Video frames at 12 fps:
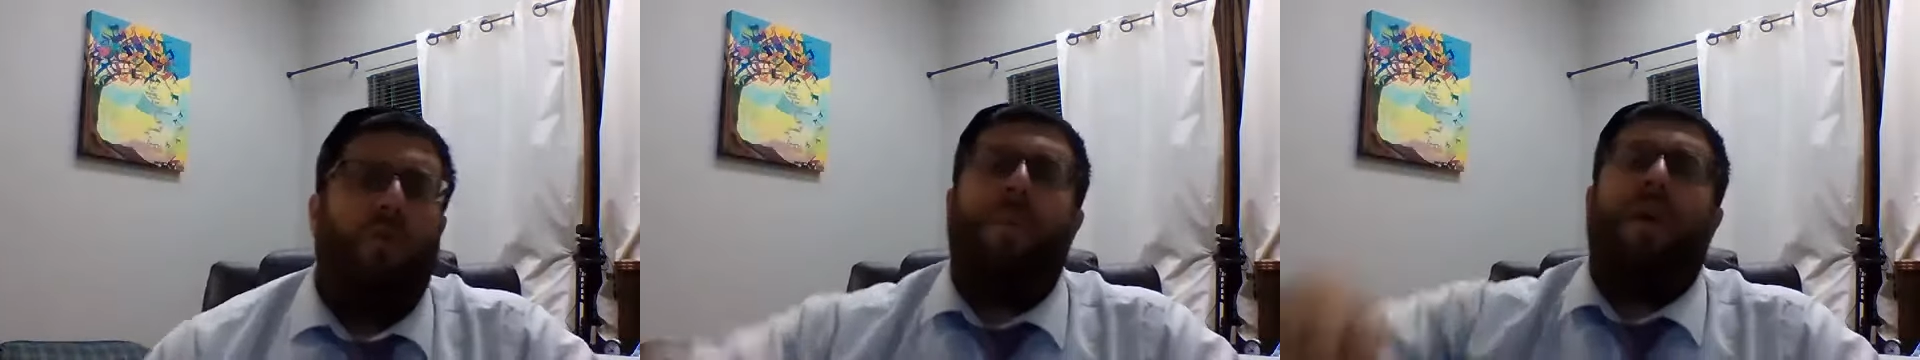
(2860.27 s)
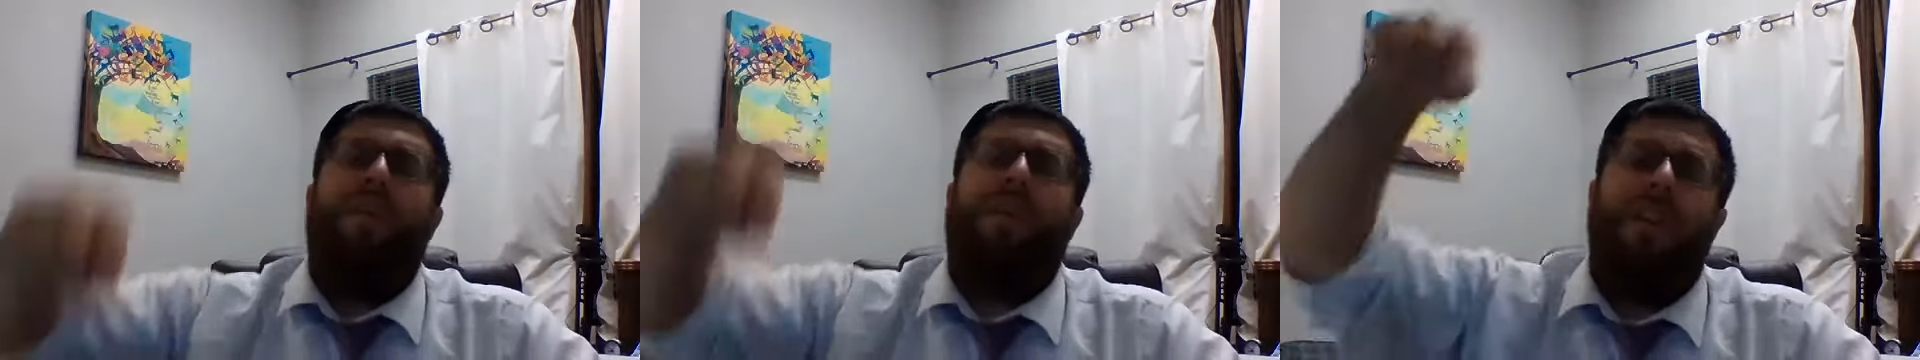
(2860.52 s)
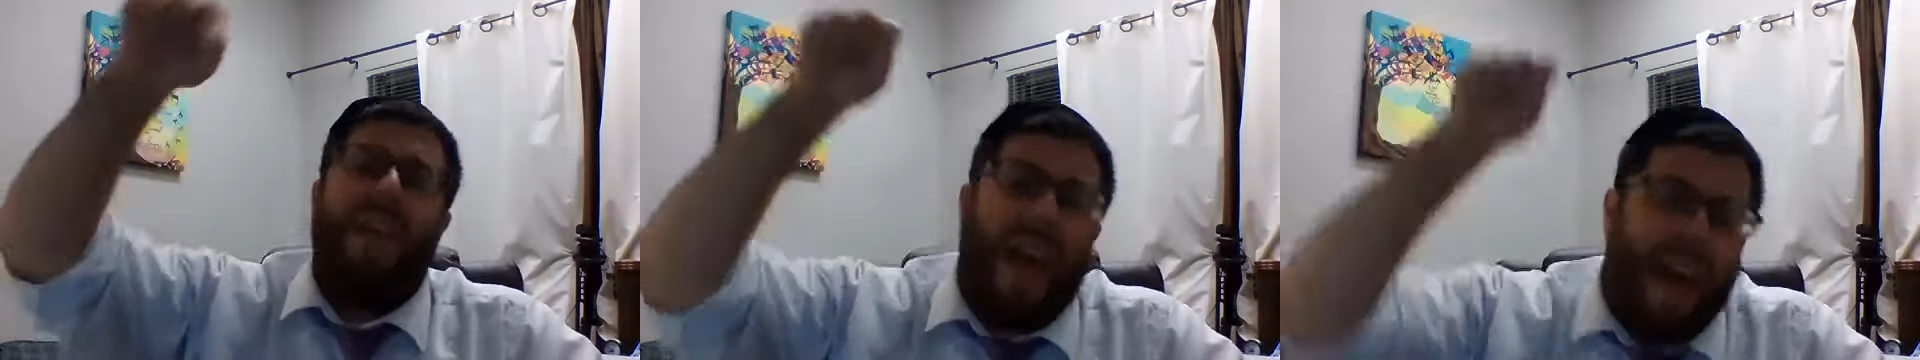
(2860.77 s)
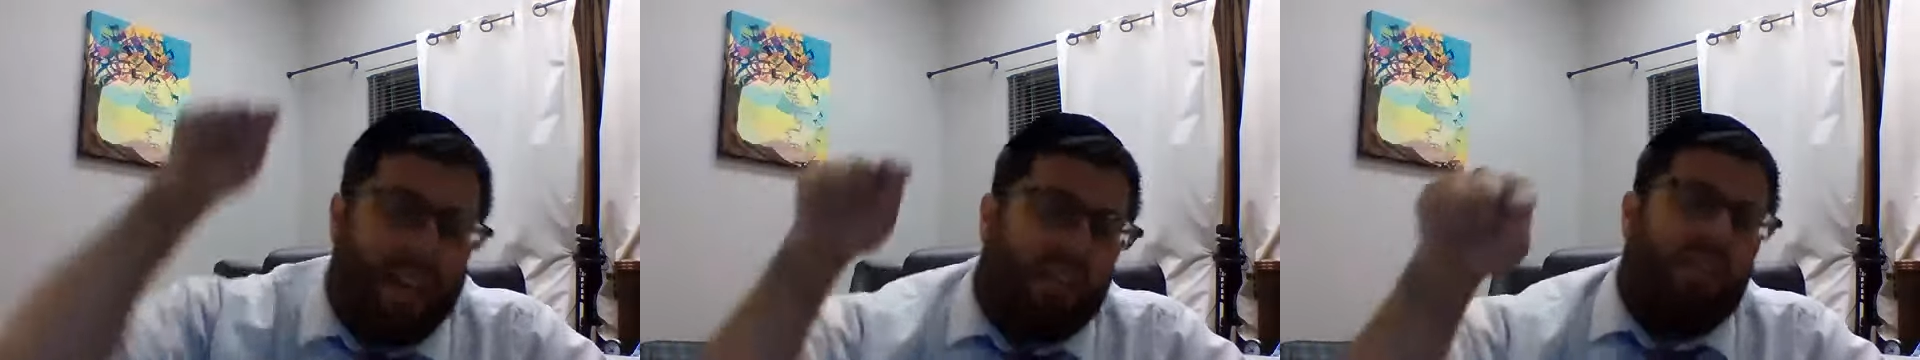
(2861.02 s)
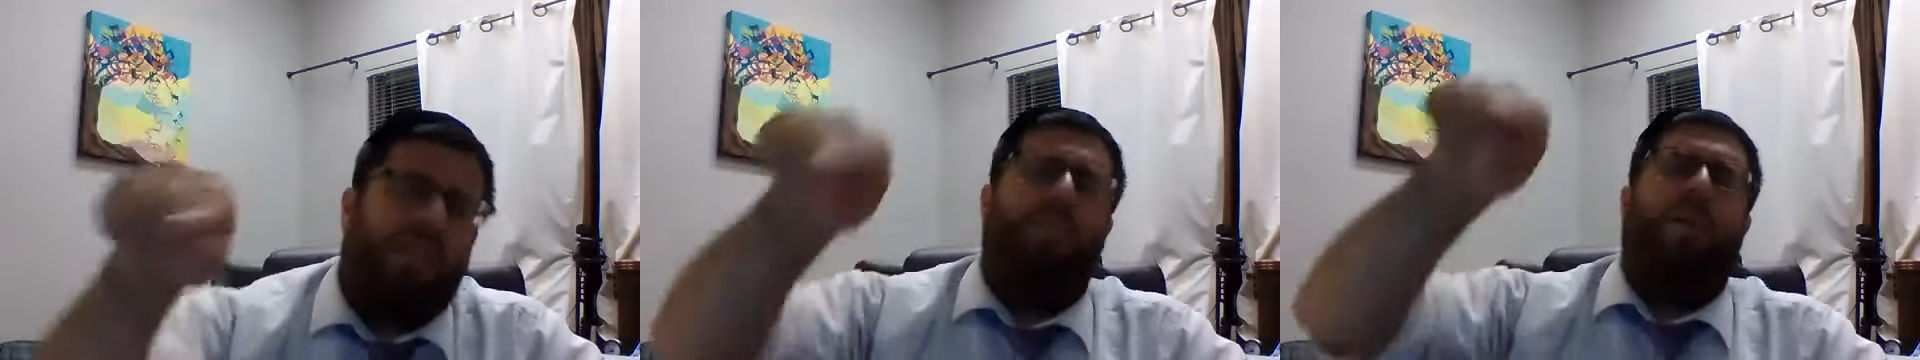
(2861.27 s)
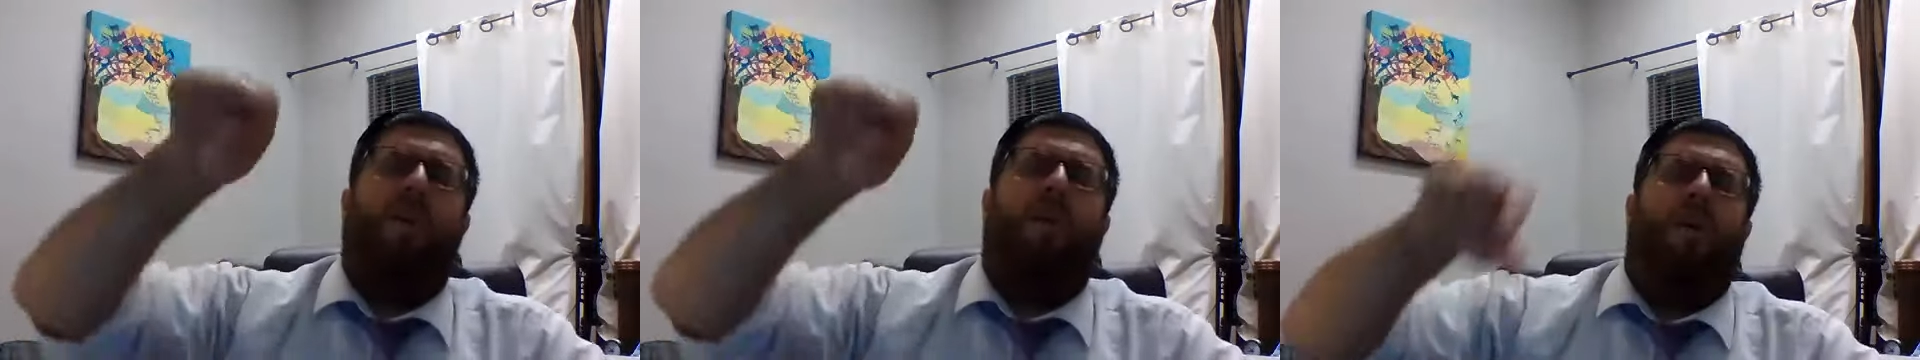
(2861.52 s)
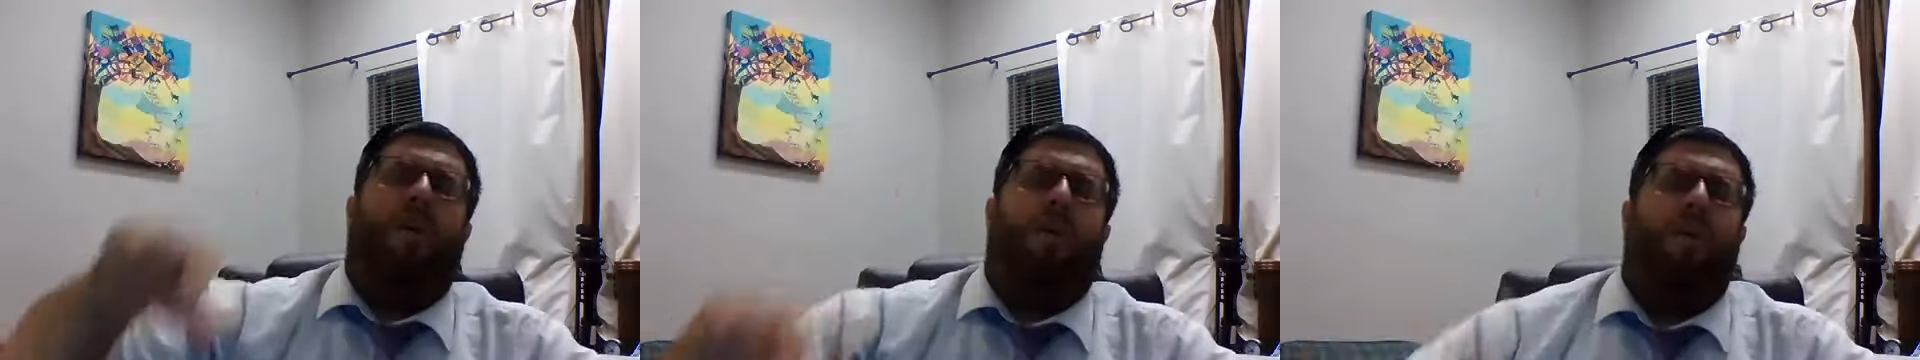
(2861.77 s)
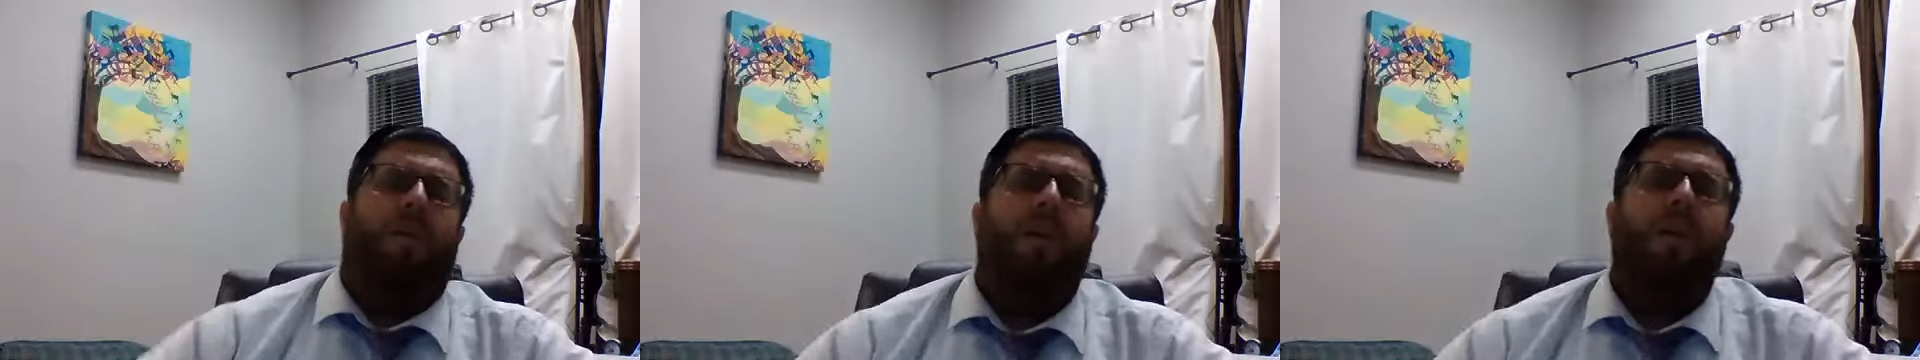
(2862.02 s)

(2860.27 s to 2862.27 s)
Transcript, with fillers: The rabbi said, Yes, it's going to be hard.